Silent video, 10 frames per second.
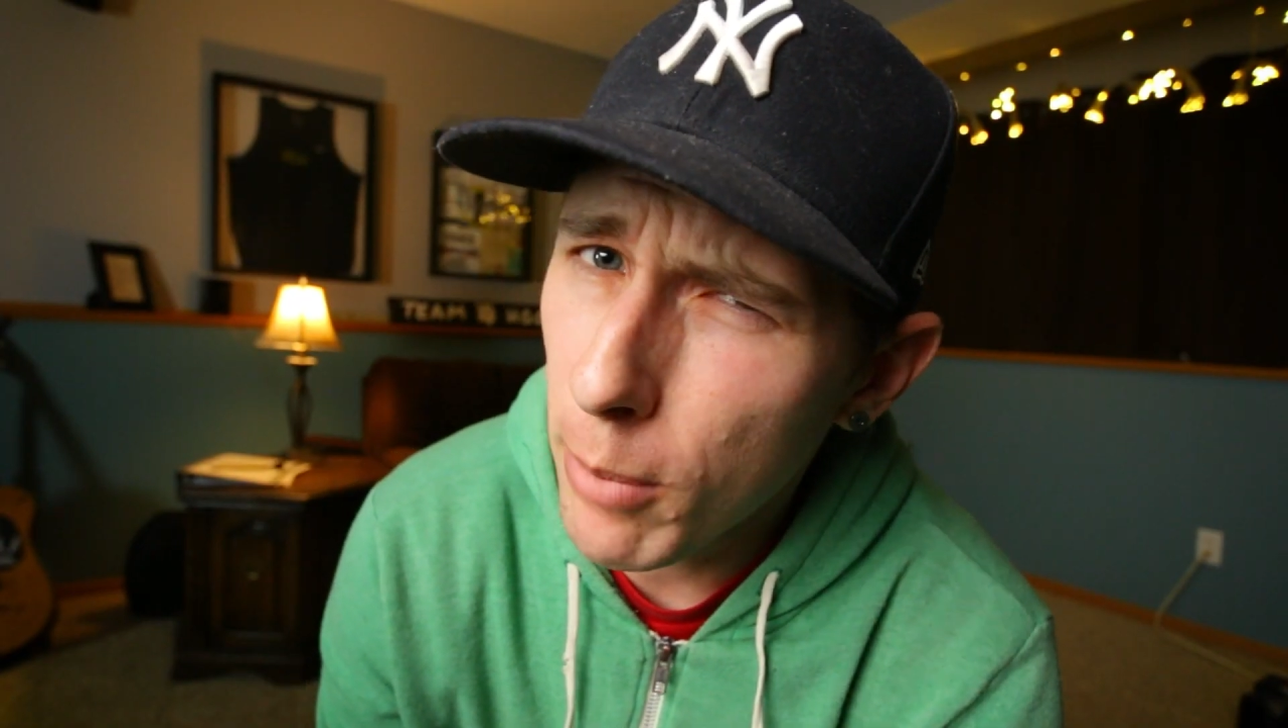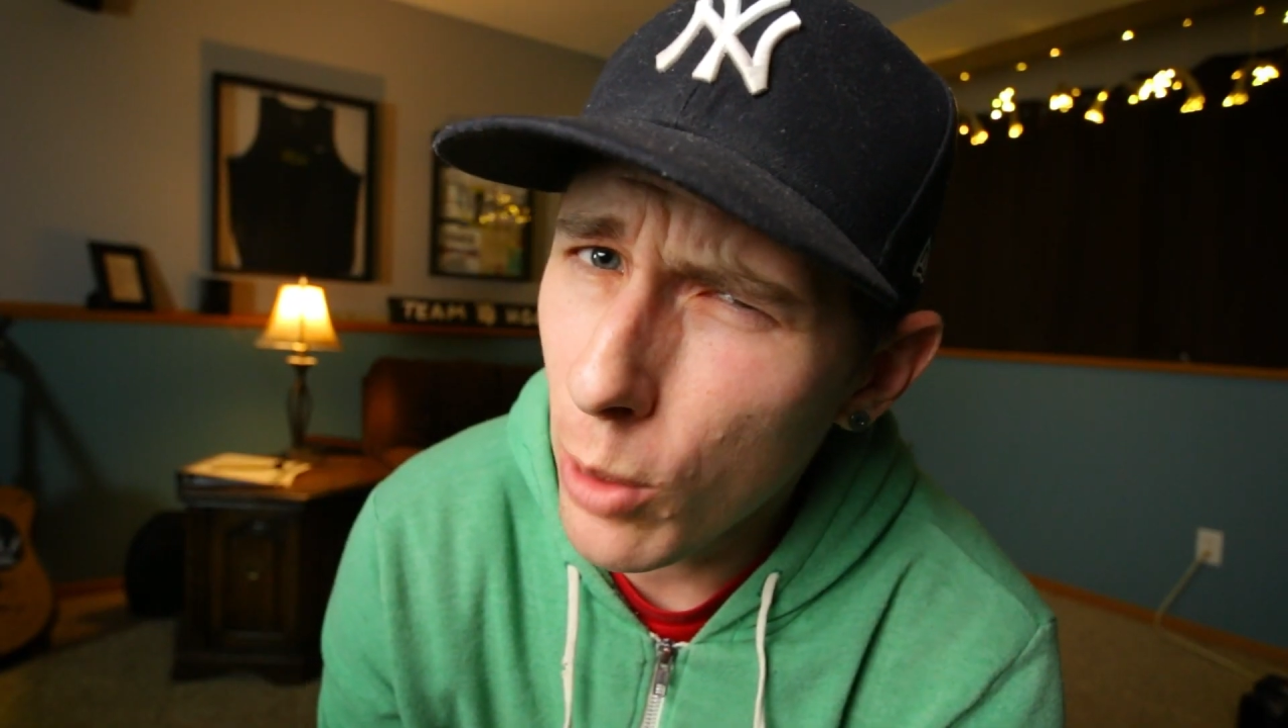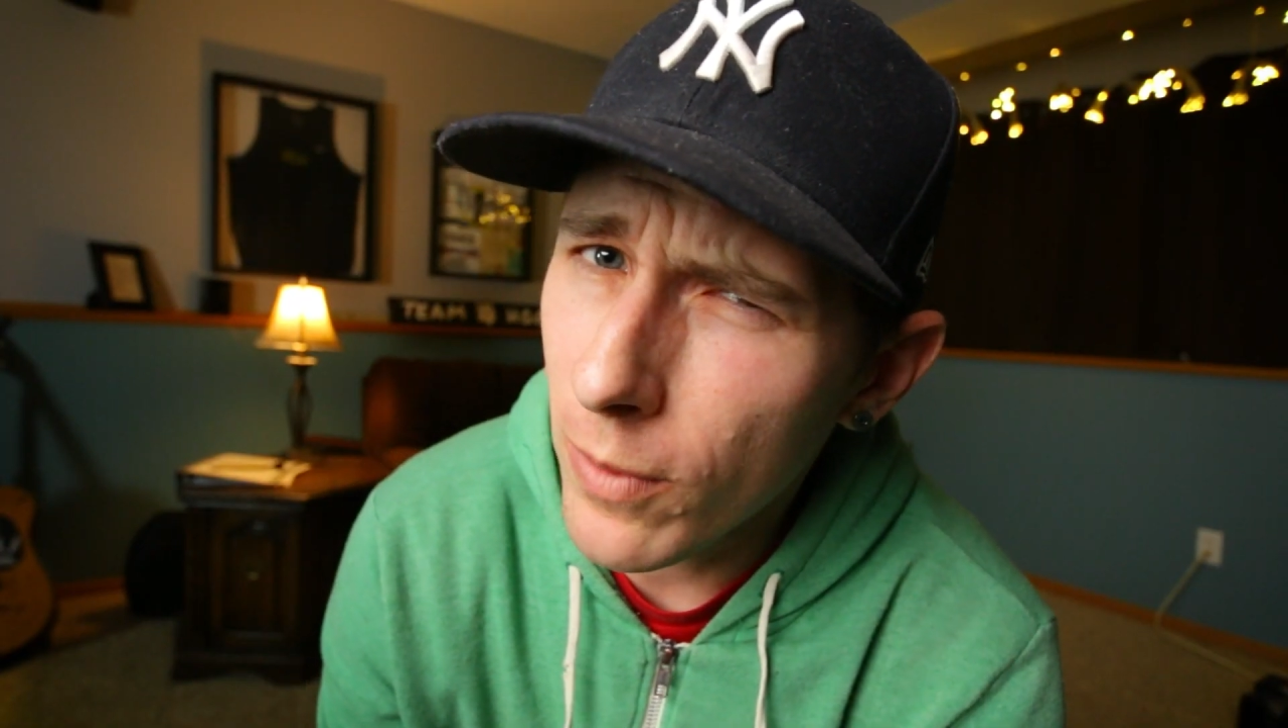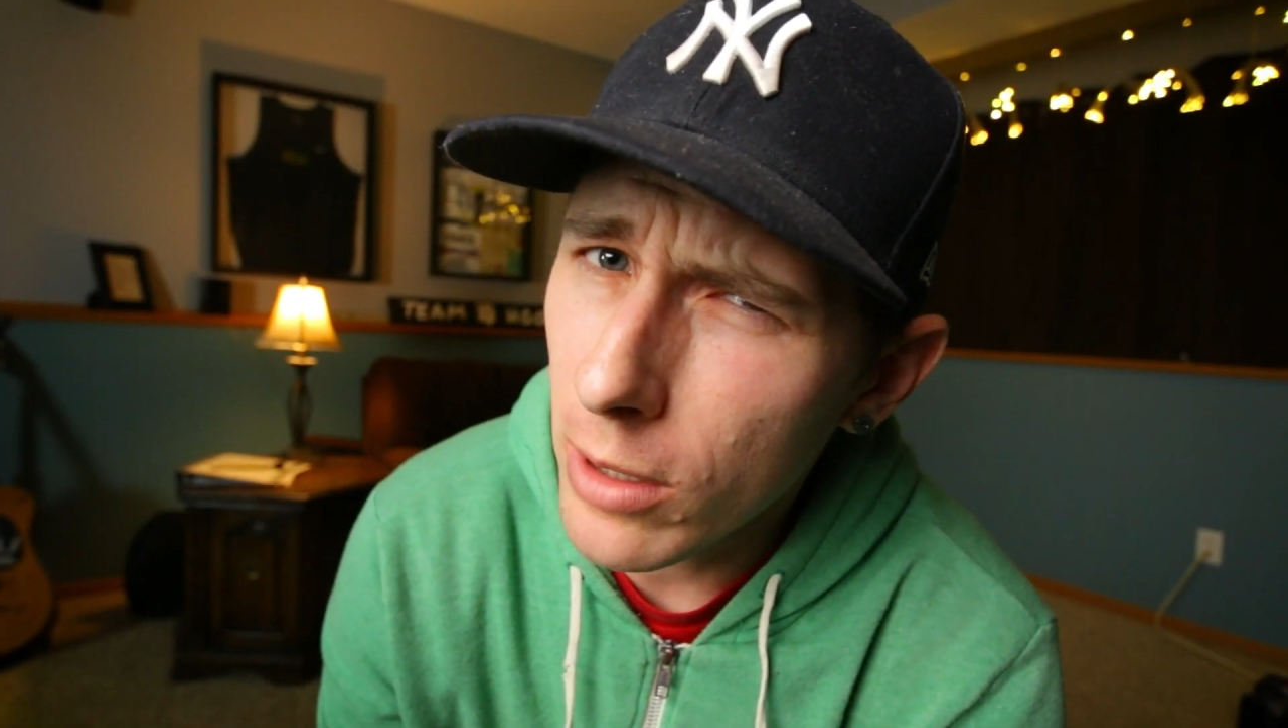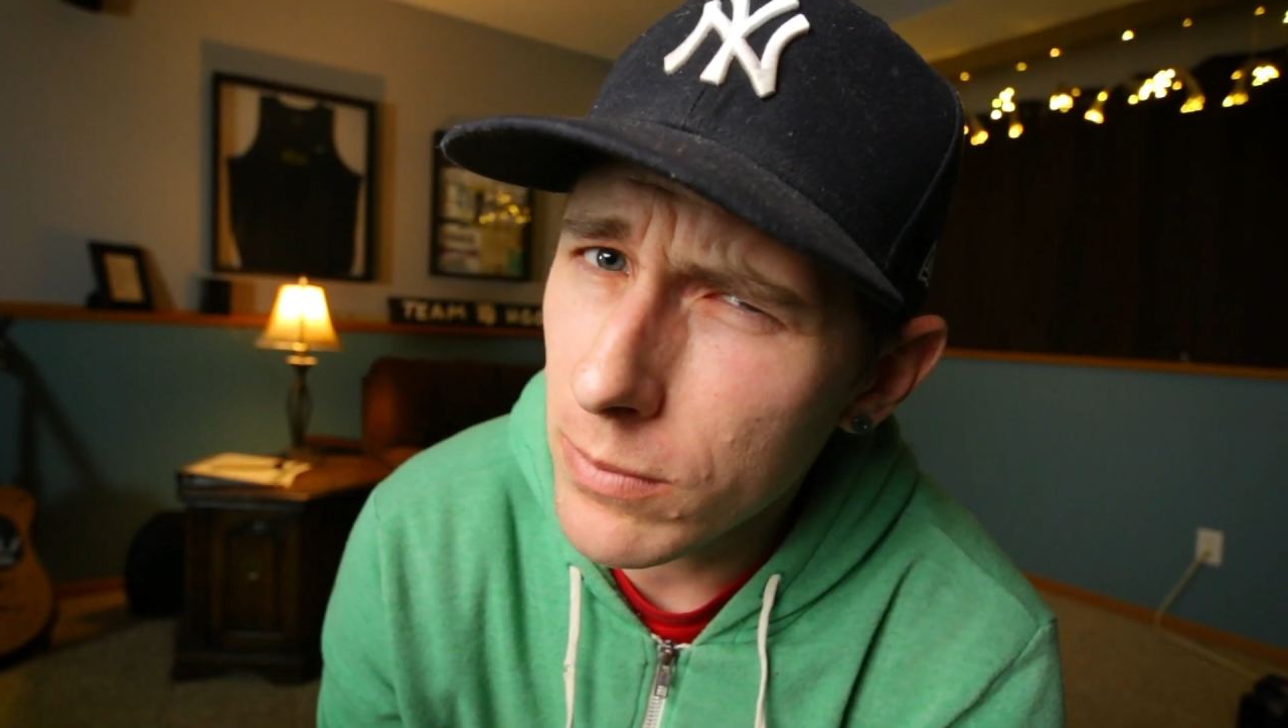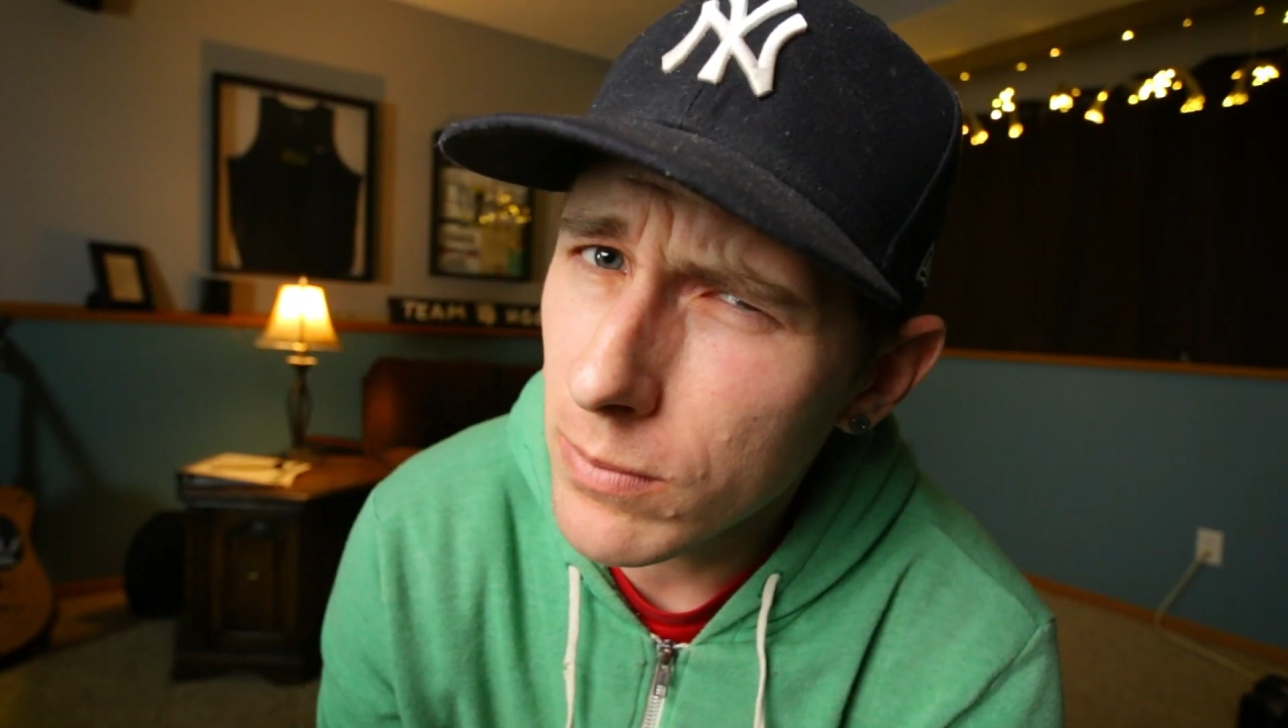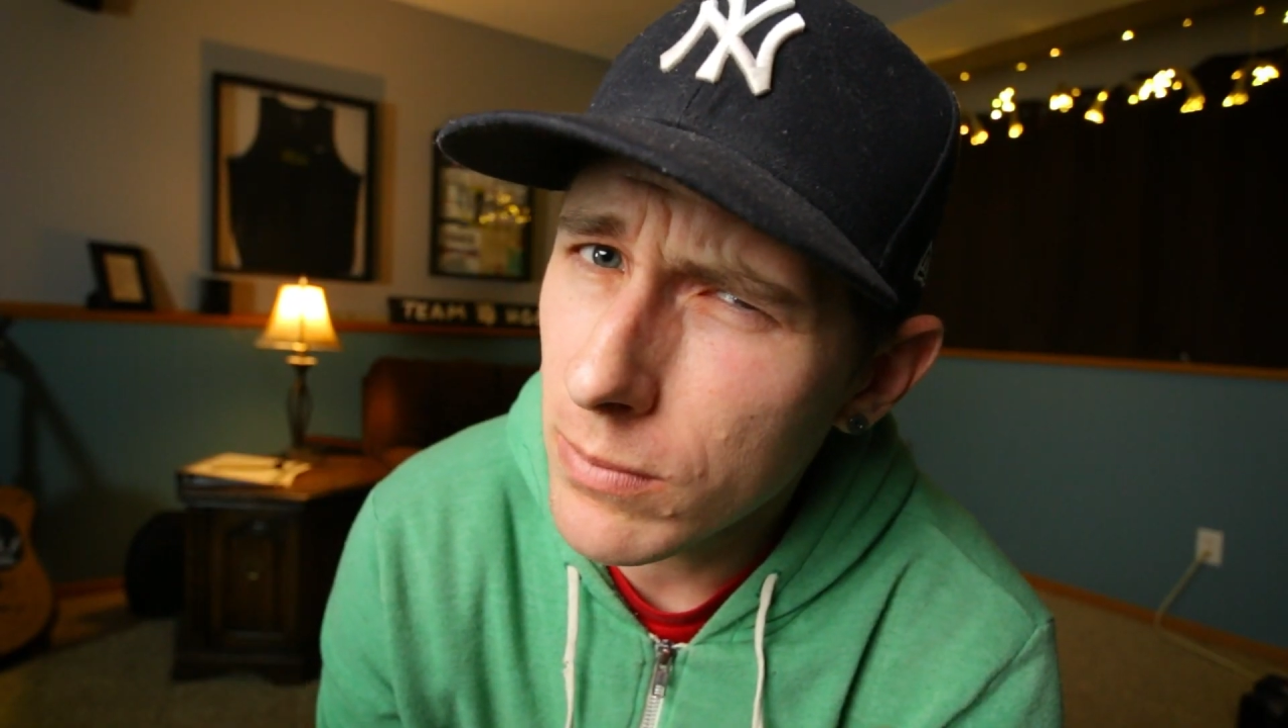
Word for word: to pole vault.